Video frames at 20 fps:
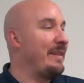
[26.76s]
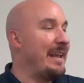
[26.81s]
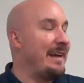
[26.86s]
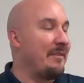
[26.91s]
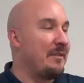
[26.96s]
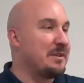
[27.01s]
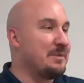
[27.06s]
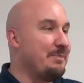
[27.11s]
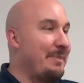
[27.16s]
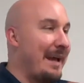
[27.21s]
they
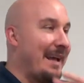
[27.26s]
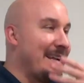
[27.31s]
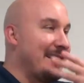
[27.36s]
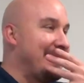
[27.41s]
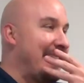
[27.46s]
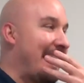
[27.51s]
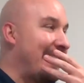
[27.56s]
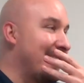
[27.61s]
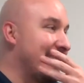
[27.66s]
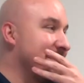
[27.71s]
have those
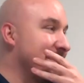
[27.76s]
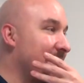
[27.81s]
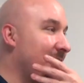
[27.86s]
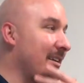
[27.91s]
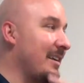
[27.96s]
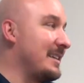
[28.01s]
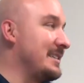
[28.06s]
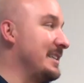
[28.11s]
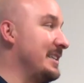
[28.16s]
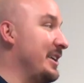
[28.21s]
bandanas
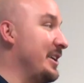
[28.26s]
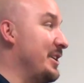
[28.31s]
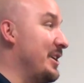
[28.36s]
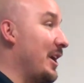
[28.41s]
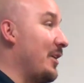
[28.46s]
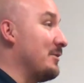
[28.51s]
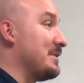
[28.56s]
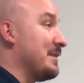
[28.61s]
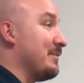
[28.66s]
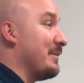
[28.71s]
on, because then you
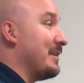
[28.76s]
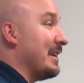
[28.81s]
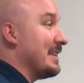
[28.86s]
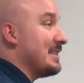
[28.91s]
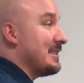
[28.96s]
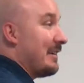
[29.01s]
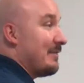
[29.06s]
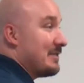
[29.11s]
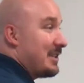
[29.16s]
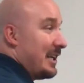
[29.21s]
know some
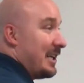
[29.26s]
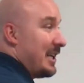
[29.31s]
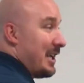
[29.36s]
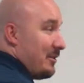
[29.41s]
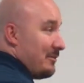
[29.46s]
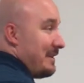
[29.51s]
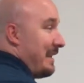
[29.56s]
good stuff's gonna go